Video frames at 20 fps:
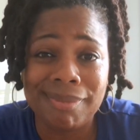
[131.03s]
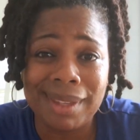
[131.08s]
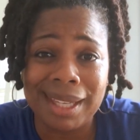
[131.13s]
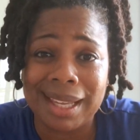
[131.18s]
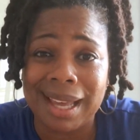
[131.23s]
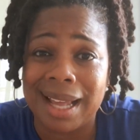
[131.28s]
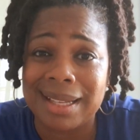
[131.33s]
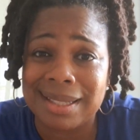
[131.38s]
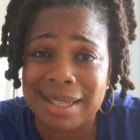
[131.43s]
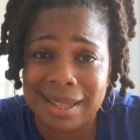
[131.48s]

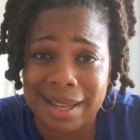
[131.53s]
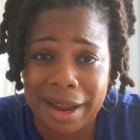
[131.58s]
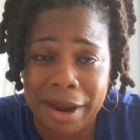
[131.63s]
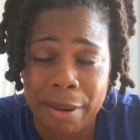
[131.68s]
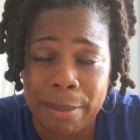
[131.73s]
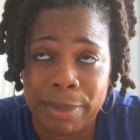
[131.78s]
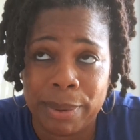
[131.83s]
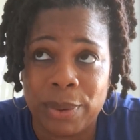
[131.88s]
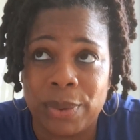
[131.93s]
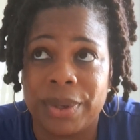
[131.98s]
got to the
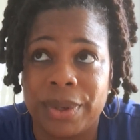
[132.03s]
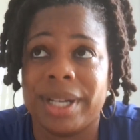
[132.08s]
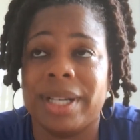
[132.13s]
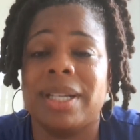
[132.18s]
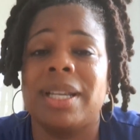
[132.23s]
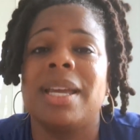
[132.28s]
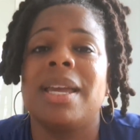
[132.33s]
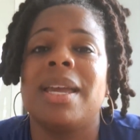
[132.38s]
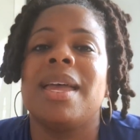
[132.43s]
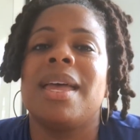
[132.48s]

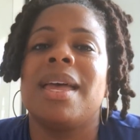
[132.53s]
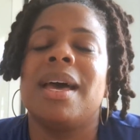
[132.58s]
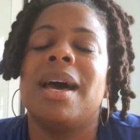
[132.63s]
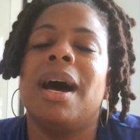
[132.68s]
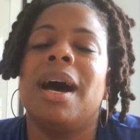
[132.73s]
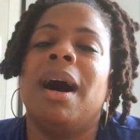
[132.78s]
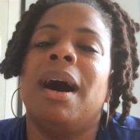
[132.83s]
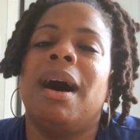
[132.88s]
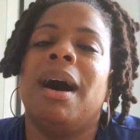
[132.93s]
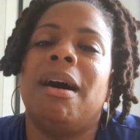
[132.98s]
airport,
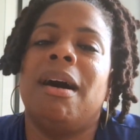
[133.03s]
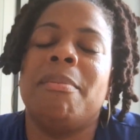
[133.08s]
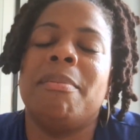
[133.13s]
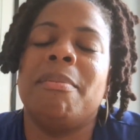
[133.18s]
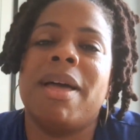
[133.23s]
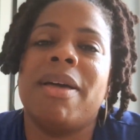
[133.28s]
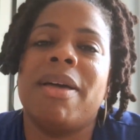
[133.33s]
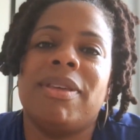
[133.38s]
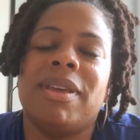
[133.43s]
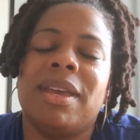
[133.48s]

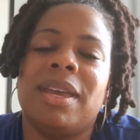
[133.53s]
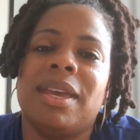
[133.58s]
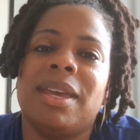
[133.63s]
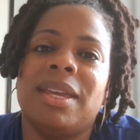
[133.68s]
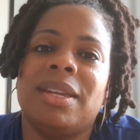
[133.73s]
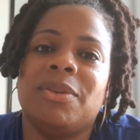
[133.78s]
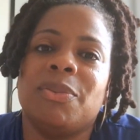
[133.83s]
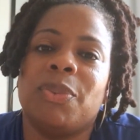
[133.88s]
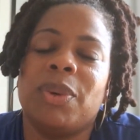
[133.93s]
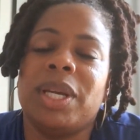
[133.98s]
and
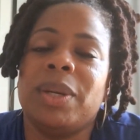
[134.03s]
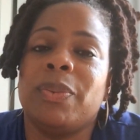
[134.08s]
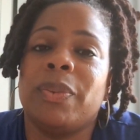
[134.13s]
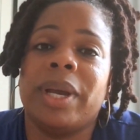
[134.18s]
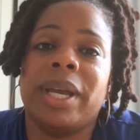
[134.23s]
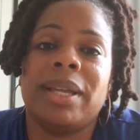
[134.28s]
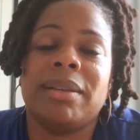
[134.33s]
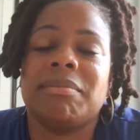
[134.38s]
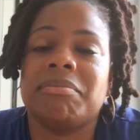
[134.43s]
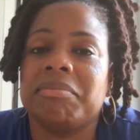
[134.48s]
then we
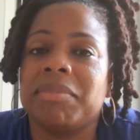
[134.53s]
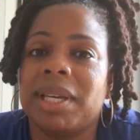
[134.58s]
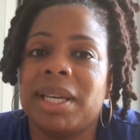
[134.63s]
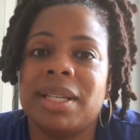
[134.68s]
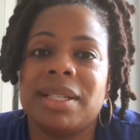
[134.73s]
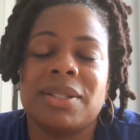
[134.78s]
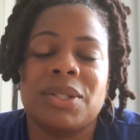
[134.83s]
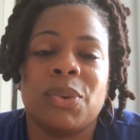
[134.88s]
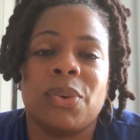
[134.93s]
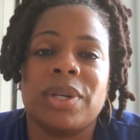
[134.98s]
went
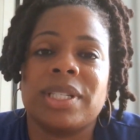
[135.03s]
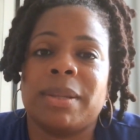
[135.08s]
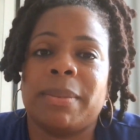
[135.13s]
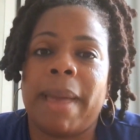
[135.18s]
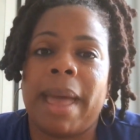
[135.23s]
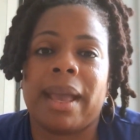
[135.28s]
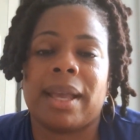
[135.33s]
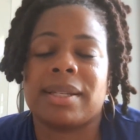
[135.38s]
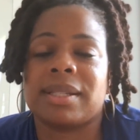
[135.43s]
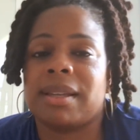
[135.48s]
towards the
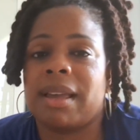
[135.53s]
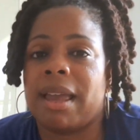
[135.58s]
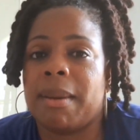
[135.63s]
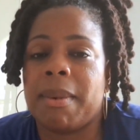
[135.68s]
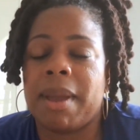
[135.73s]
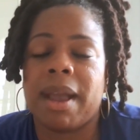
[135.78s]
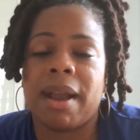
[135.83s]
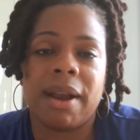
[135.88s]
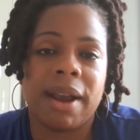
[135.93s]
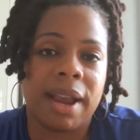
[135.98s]
baggage claim
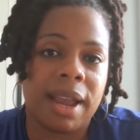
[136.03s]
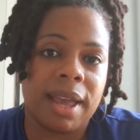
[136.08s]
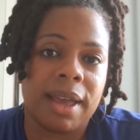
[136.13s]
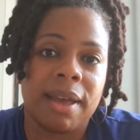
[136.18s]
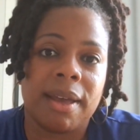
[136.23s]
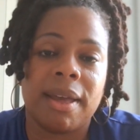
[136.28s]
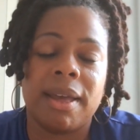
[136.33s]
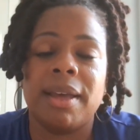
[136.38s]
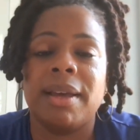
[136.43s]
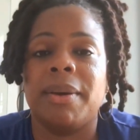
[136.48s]

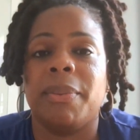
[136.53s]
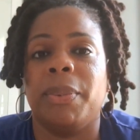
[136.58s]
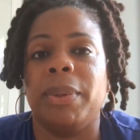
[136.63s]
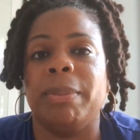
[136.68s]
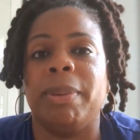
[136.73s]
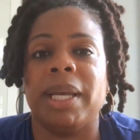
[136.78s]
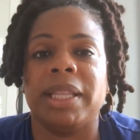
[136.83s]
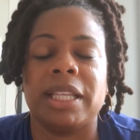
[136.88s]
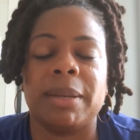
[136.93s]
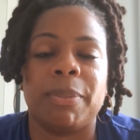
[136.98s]
area. We
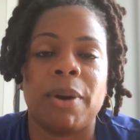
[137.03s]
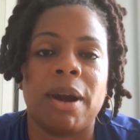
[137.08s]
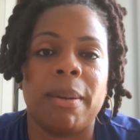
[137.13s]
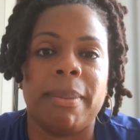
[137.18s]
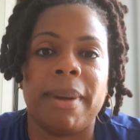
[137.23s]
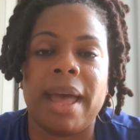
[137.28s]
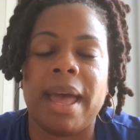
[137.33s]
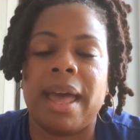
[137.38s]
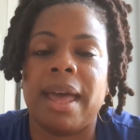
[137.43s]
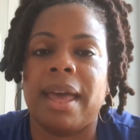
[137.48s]
picked up our
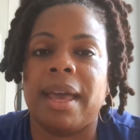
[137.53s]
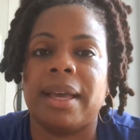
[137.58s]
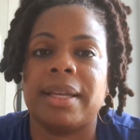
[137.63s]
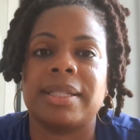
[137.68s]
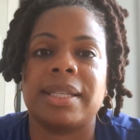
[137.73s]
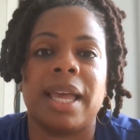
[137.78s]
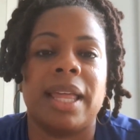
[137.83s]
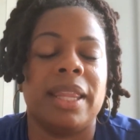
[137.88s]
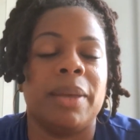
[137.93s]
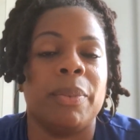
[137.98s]

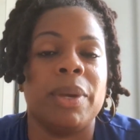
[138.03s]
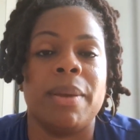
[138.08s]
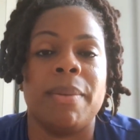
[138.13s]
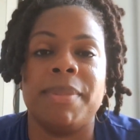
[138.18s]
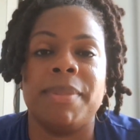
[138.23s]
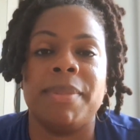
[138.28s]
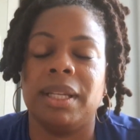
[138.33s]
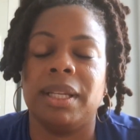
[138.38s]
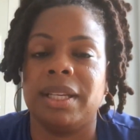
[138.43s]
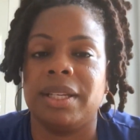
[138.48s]
bags, and then we
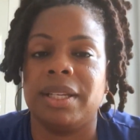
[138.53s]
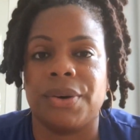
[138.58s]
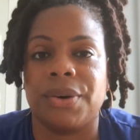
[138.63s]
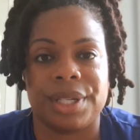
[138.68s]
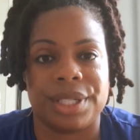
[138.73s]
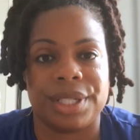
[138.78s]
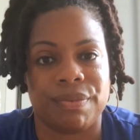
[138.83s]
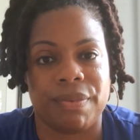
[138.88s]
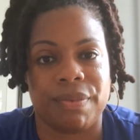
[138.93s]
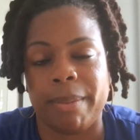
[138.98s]
immediately
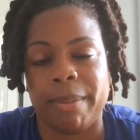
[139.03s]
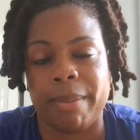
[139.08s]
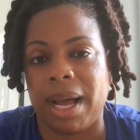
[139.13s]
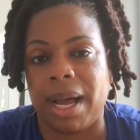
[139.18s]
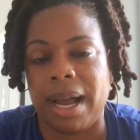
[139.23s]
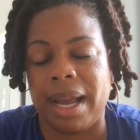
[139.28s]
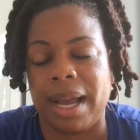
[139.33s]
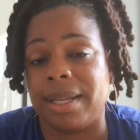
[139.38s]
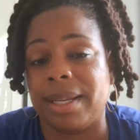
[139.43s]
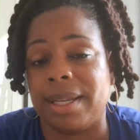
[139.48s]
noticed right
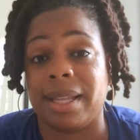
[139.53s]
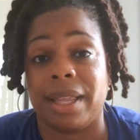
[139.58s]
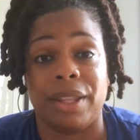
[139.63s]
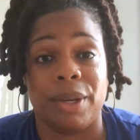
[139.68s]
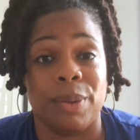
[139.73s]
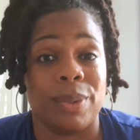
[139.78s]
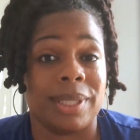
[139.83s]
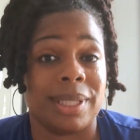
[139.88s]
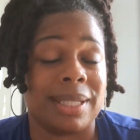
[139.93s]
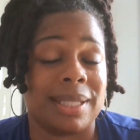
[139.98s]
behind us that
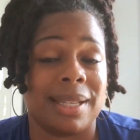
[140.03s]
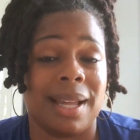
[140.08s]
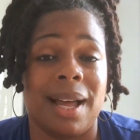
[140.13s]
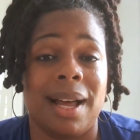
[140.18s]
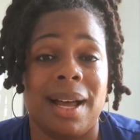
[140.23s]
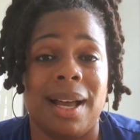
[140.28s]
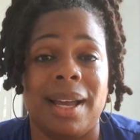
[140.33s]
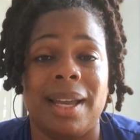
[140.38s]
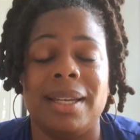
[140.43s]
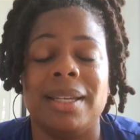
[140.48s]
there was a
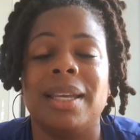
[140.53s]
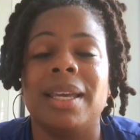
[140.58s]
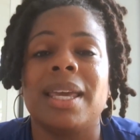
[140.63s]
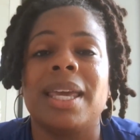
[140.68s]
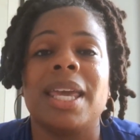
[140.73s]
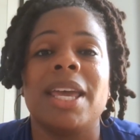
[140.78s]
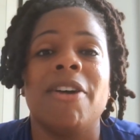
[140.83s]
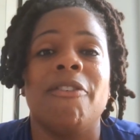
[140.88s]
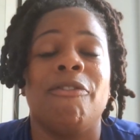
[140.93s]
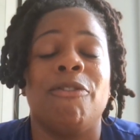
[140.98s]
sign
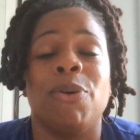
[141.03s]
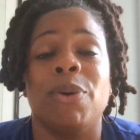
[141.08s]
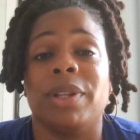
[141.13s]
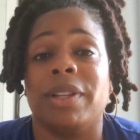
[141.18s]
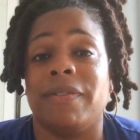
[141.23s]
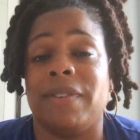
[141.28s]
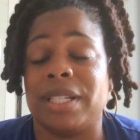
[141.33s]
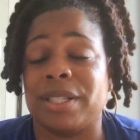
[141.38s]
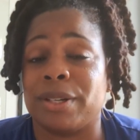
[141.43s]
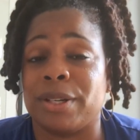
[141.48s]
for the
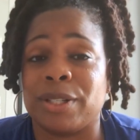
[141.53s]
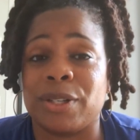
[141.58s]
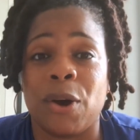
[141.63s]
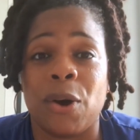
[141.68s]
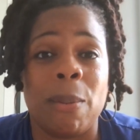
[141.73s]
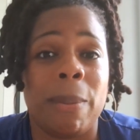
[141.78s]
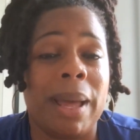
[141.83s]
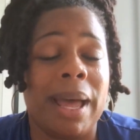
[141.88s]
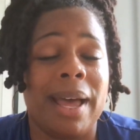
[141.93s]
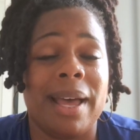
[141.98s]
visitor
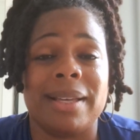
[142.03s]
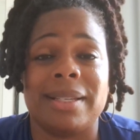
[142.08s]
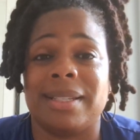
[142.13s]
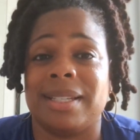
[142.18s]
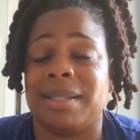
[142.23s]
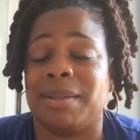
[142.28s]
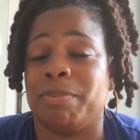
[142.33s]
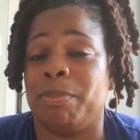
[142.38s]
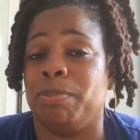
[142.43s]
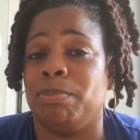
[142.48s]
toll pass,
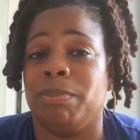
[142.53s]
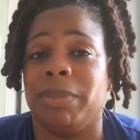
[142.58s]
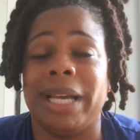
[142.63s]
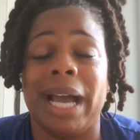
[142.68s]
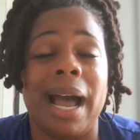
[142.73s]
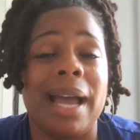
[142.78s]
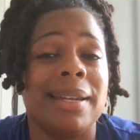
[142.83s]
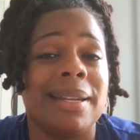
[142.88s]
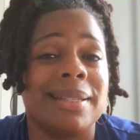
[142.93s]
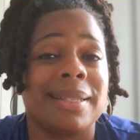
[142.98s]
just
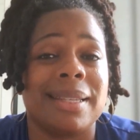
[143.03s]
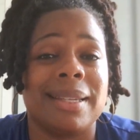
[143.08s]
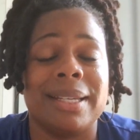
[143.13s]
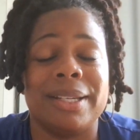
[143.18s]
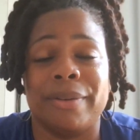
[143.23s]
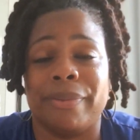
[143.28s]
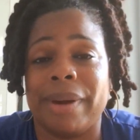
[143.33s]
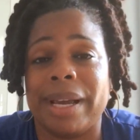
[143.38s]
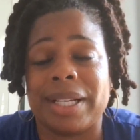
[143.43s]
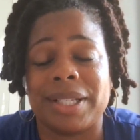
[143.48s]
guiding us in the
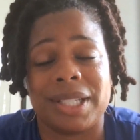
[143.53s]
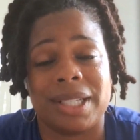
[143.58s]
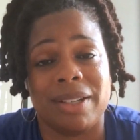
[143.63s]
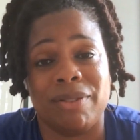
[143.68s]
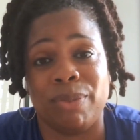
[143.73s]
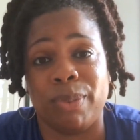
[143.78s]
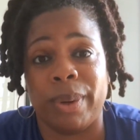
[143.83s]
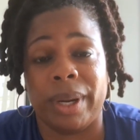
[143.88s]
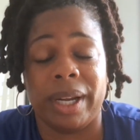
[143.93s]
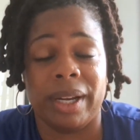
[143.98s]
direction
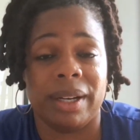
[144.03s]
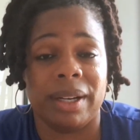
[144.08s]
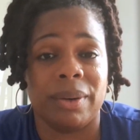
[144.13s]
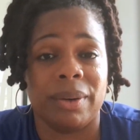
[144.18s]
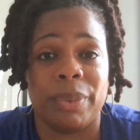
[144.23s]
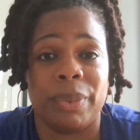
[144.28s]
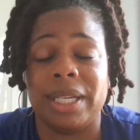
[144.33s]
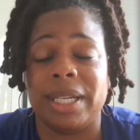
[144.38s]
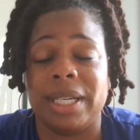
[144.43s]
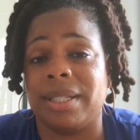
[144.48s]
of where
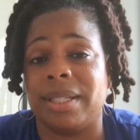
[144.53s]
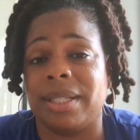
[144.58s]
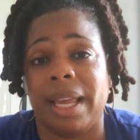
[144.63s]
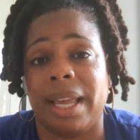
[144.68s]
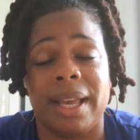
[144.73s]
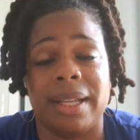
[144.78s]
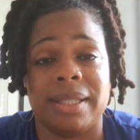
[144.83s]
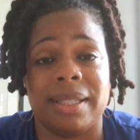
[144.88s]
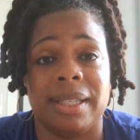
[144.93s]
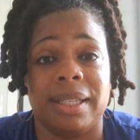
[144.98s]
we needed to
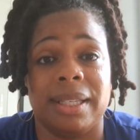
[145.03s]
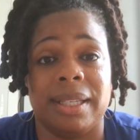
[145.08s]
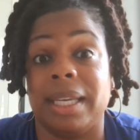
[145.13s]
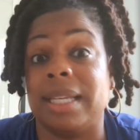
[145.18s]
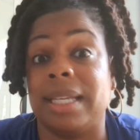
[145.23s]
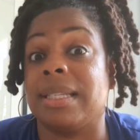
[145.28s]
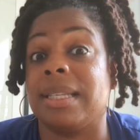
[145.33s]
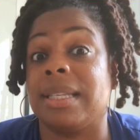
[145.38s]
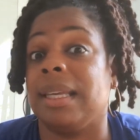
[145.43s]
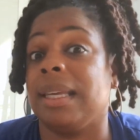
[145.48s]
head to
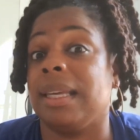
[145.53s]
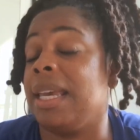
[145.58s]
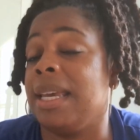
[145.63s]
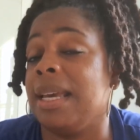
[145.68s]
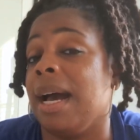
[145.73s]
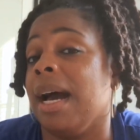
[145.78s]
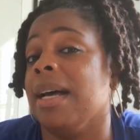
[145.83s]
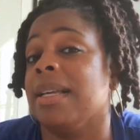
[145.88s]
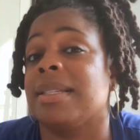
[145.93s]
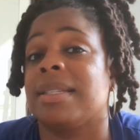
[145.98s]
get to the
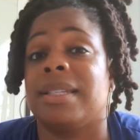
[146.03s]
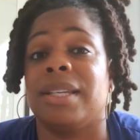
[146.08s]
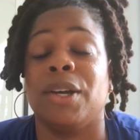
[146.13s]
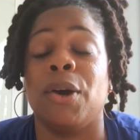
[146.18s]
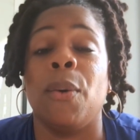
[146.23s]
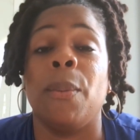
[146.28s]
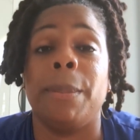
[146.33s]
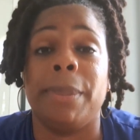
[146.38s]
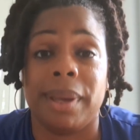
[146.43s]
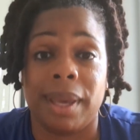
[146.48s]
kiosk to
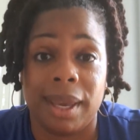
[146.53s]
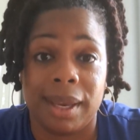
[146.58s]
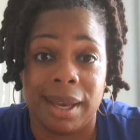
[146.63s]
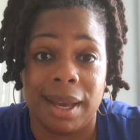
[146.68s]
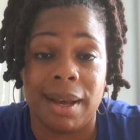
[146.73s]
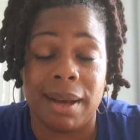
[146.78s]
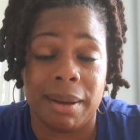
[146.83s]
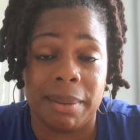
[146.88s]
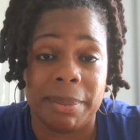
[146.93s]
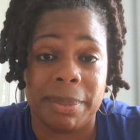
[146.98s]
go pick
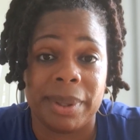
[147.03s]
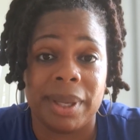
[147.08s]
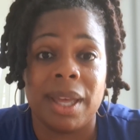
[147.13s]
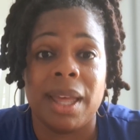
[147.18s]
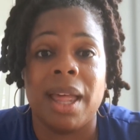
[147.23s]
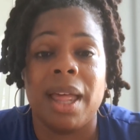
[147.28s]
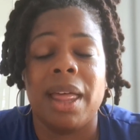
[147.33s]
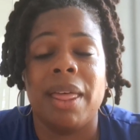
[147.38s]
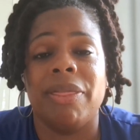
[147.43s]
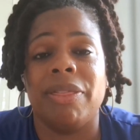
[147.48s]
up
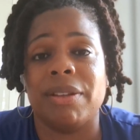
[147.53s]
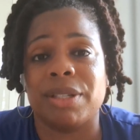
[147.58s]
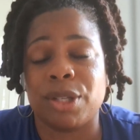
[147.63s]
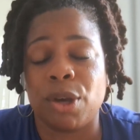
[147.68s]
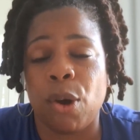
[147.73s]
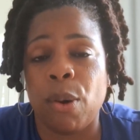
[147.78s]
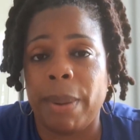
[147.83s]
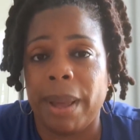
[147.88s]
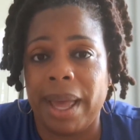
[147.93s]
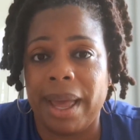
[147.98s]
the
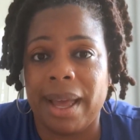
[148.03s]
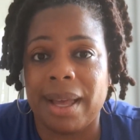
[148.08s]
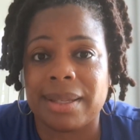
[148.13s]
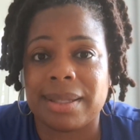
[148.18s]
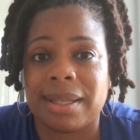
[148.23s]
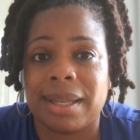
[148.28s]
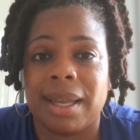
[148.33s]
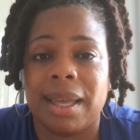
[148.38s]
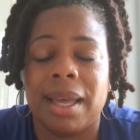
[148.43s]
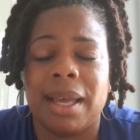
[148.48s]
toll pass.